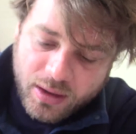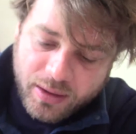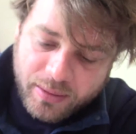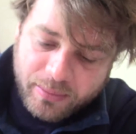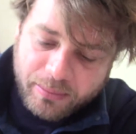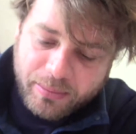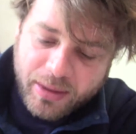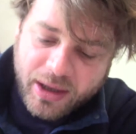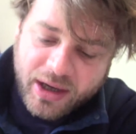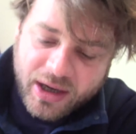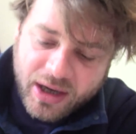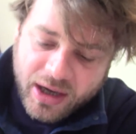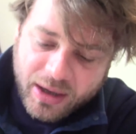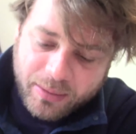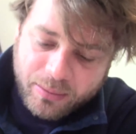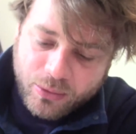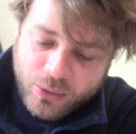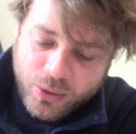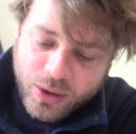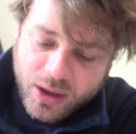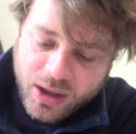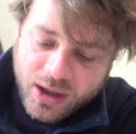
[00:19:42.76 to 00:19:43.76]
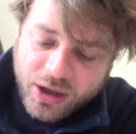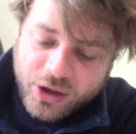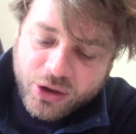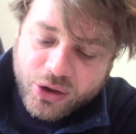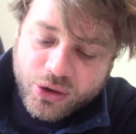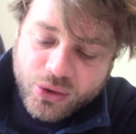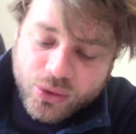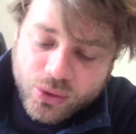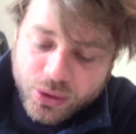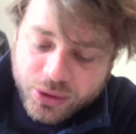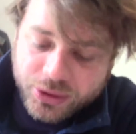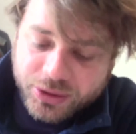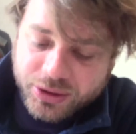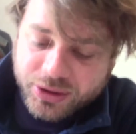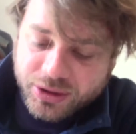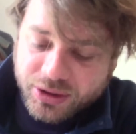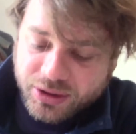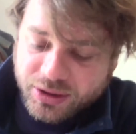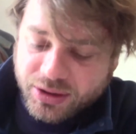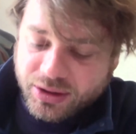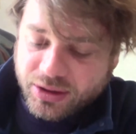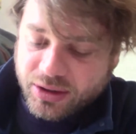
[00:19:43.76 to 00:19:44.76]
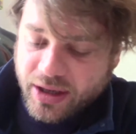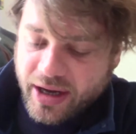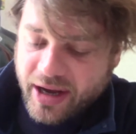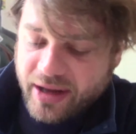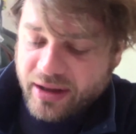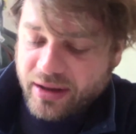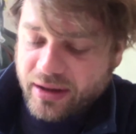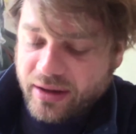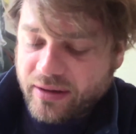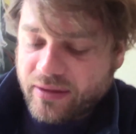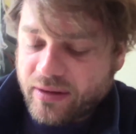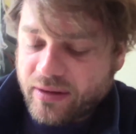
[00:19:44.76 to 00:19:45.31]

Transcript: became really yours, and